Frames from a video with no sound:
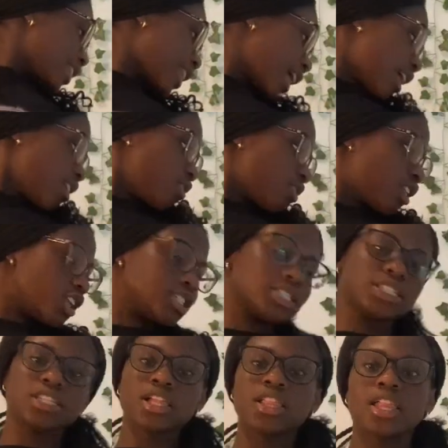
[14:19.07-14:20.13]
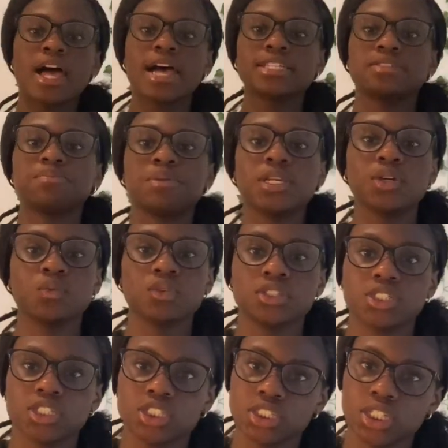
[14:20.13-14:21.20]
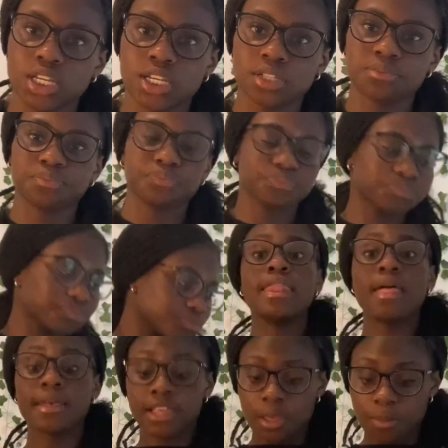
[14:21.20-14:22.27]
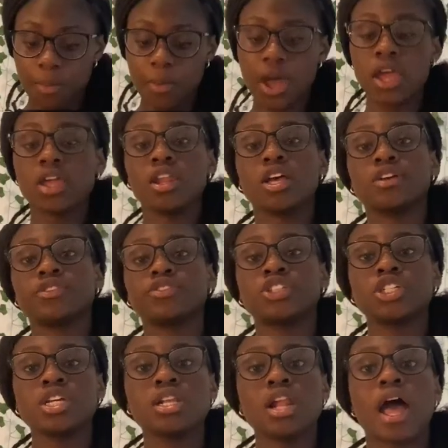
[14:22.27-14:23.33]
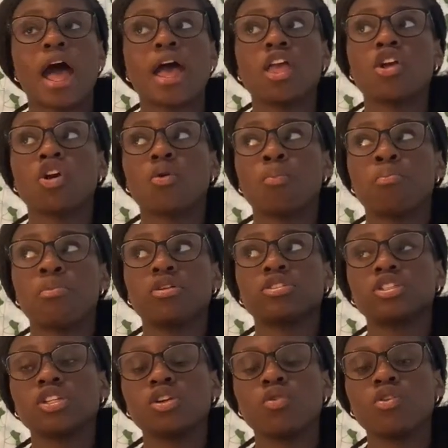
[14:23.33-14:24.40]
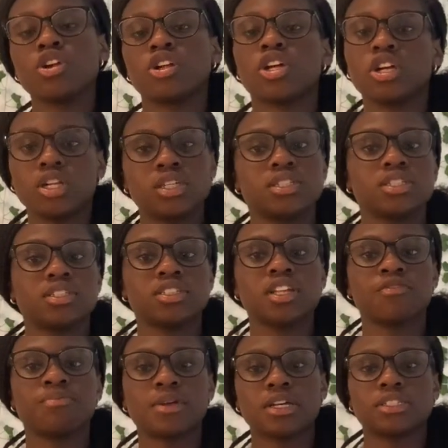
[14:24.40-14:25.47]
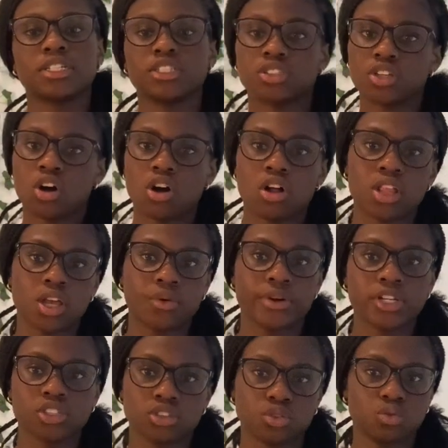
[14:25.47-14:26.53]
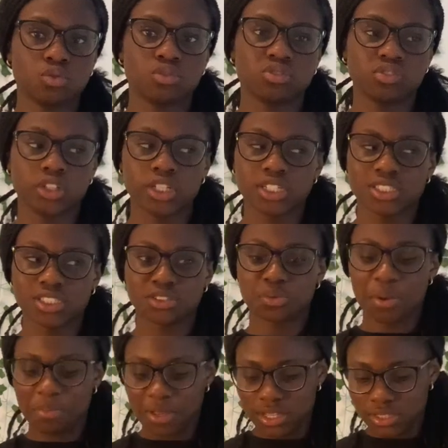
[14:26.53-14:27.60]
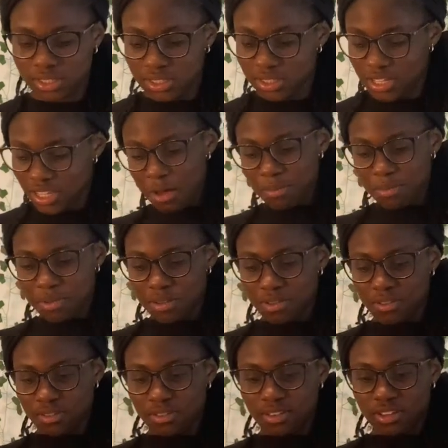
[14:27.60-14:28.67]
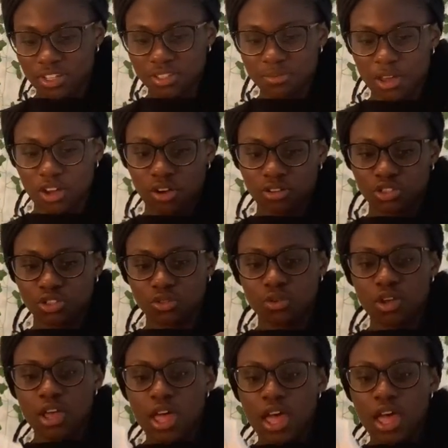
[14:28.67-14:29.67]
Now we're on to the last bit, which is Shein. Keep in mind, Shein, I mostly ordered hoodies and stuff because that's all I wear to school, hoodies and sweatpants, and probably it's my go-to.